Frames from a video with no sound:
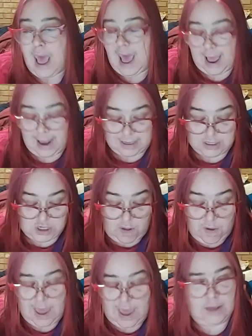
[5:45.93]
And
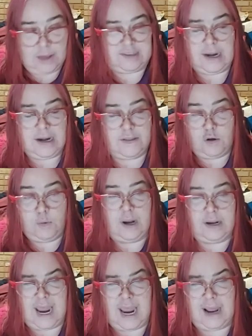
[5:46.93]
suddenly there
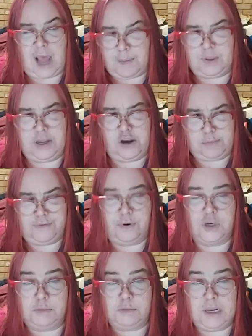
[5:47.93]
one day a couple of years
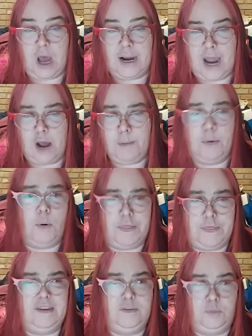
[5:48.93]
before jimmy got out but
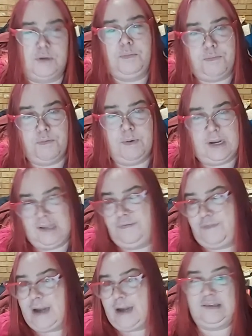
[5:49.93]
when things were really
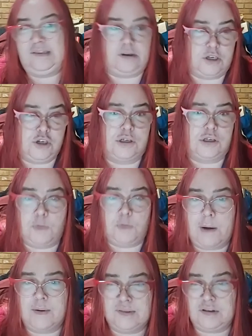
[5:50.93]
finally starting to turn our
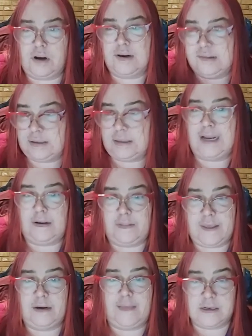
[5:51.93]
way we were starting to slide at
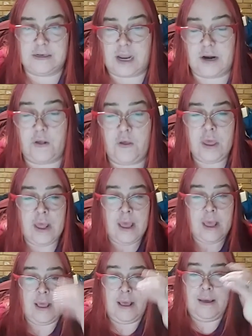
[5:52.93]
the end of that tunnel
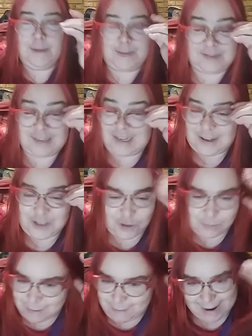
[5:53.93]
And i'm sitting there
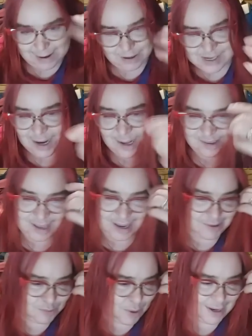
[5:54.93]
doing my regular
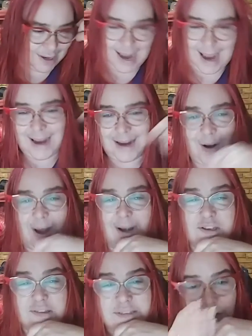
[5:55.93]
telesales one day you know and it
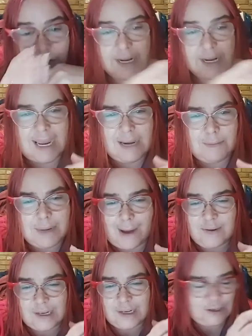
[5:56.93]
just literally hit me i was like